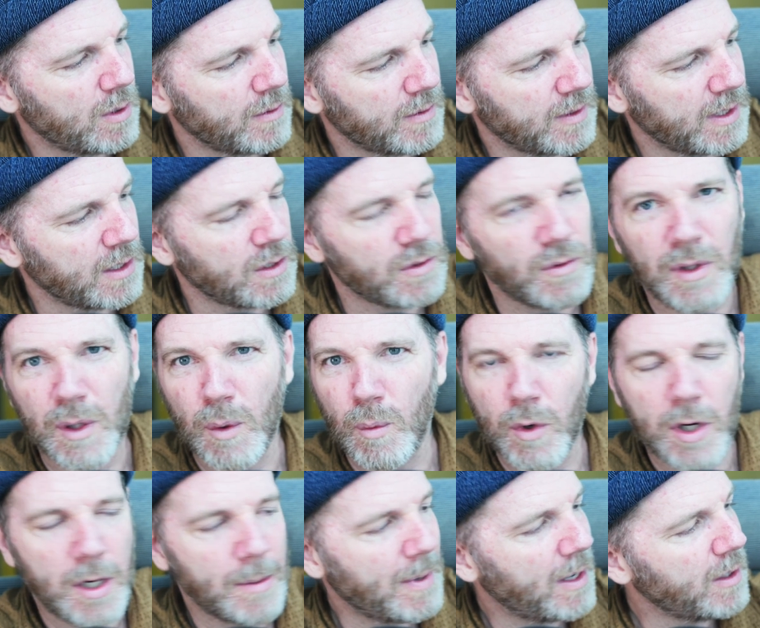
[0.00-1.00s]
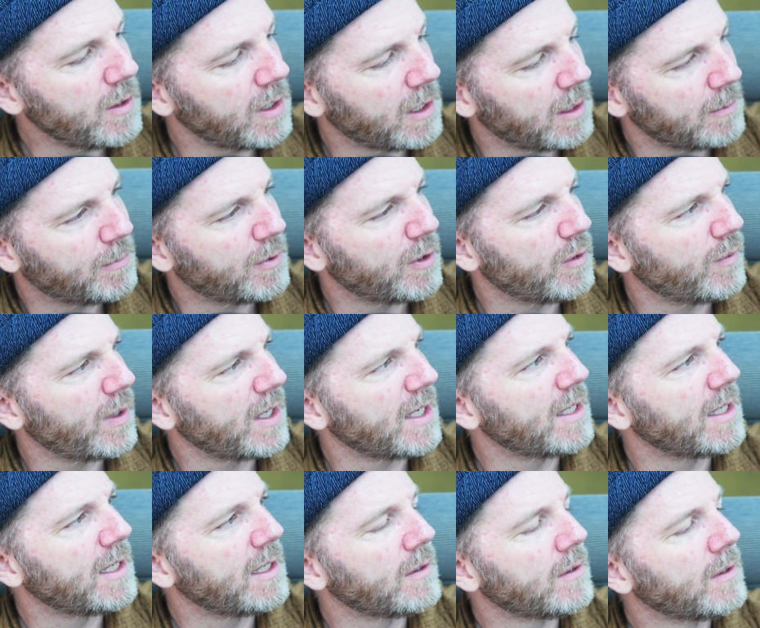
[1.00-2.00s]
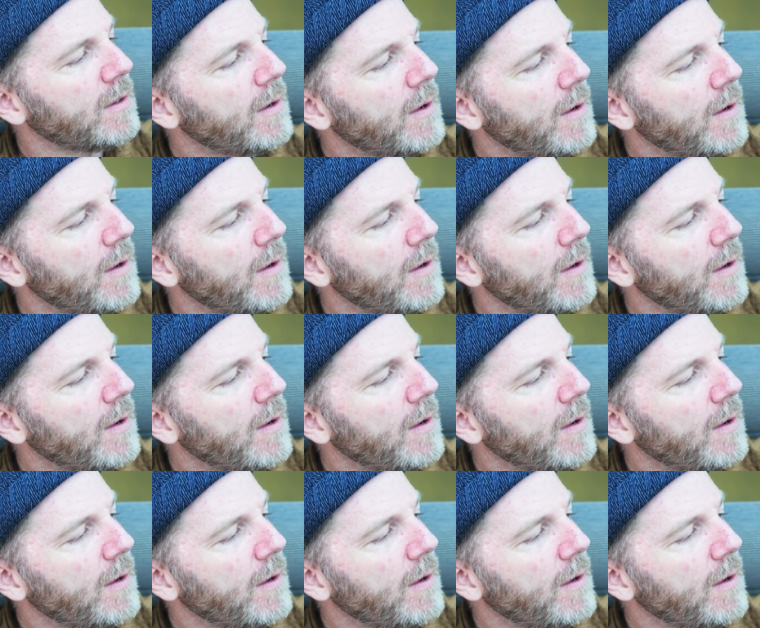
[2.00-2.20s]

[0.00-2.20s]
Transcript: or things you're really worried about, you could put right in here.